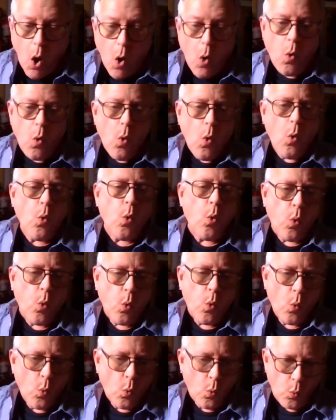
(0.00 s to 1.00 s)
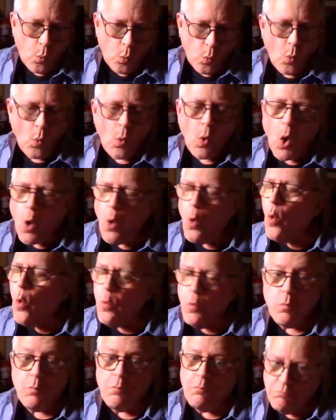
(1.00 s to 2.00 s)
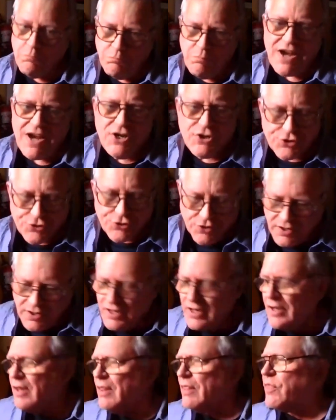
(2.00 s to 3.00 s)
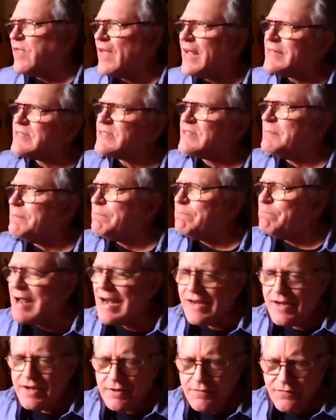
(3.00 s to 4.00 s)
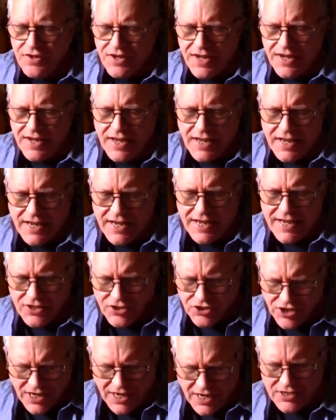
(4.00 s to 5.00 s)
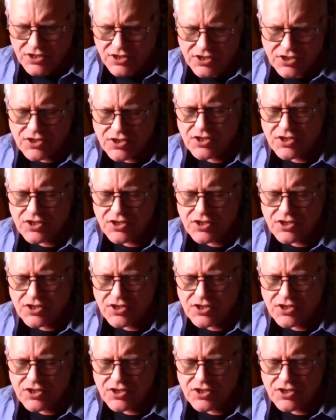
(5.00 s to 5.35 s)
Oh, oh, matron, that's the ballad of the NHS.